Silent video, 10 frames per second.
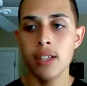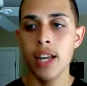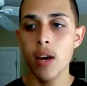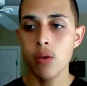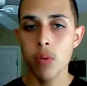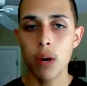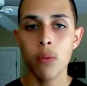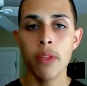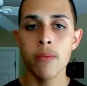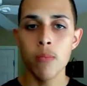Today was
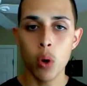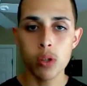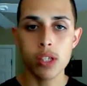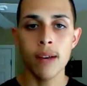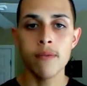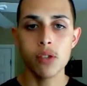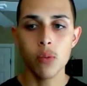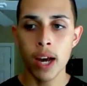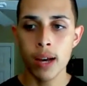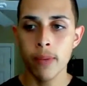probably the most I've
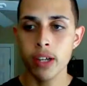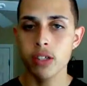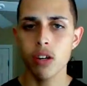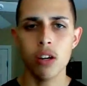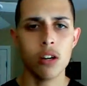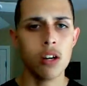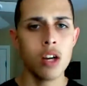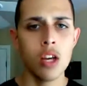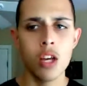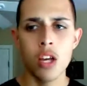sweat. My shirt
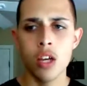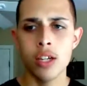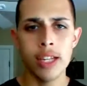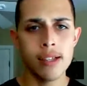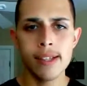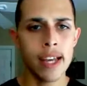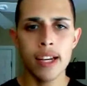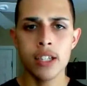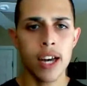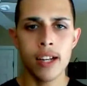didn't
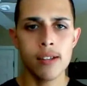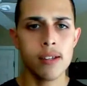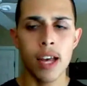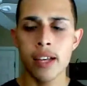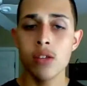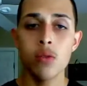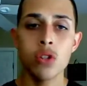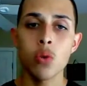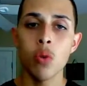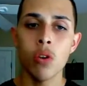stand a chance as
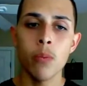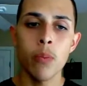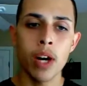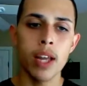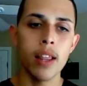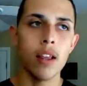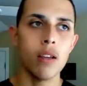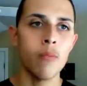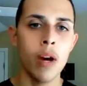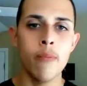usual, but
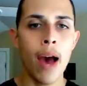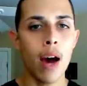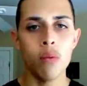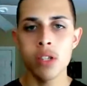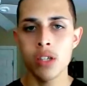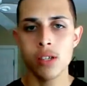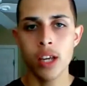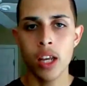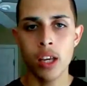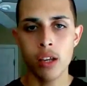my mat was just
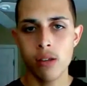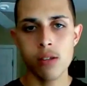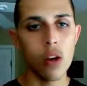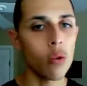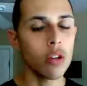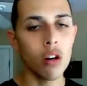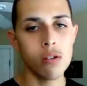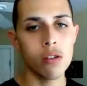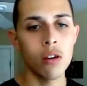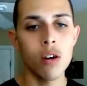getting soaked
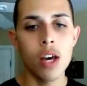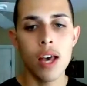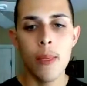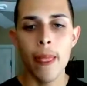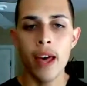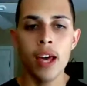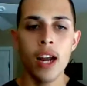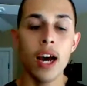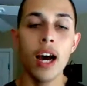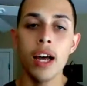also.
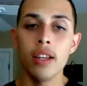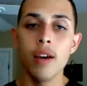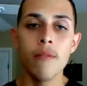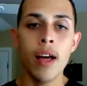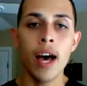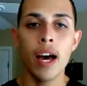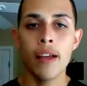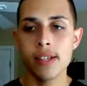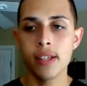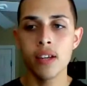And I love that.
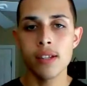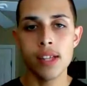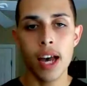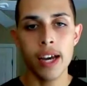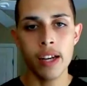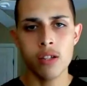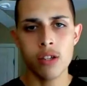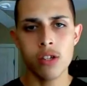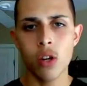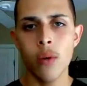That's a good sign. It's
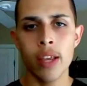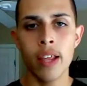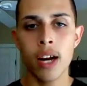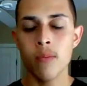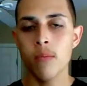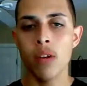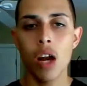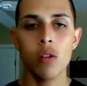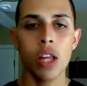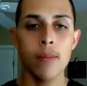just showing that I'm
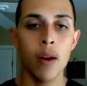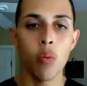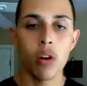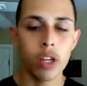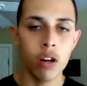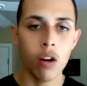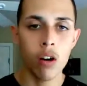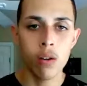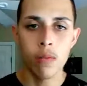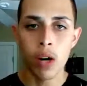not only am I working
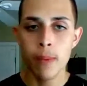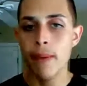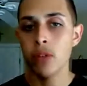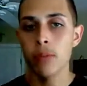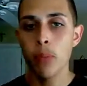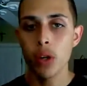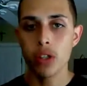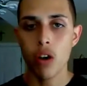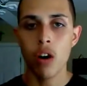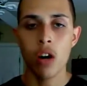harder, but I'm able to
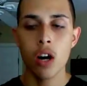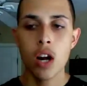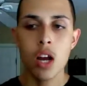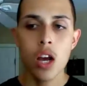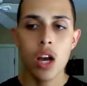push harder.